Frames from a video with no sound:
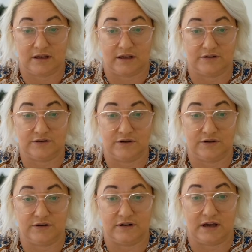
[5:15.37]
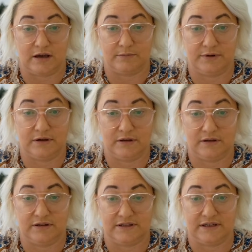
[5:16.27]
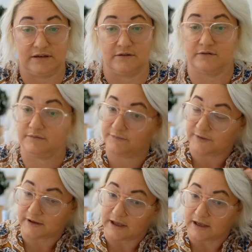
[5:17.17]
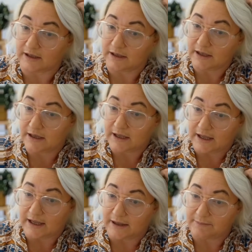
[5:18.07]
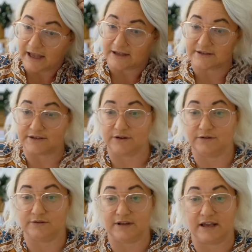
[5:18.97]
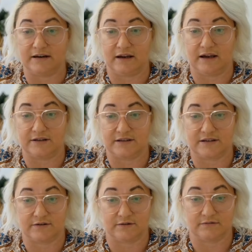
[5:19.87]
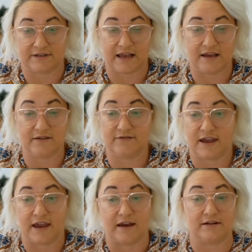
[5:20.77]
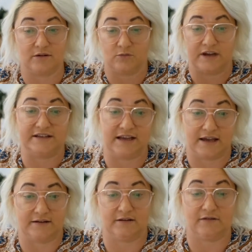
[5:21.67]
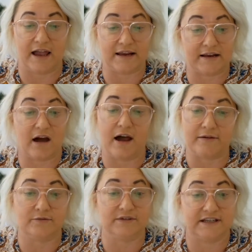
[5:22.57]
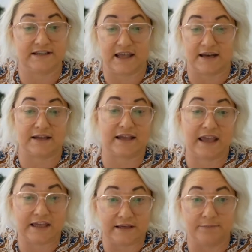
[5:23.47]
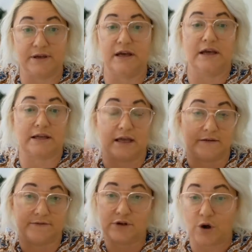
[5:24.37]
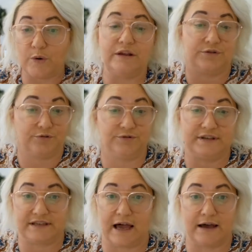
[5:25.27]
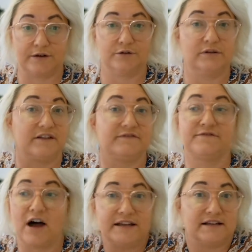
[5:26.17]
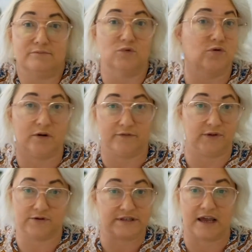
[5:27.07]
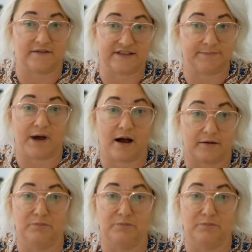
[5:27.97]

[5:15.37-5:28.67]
and turn up the signal. Okay. And so then I just go save and we're done. All right. And I would just then keep kind of going through this article and finding more of those kind of spark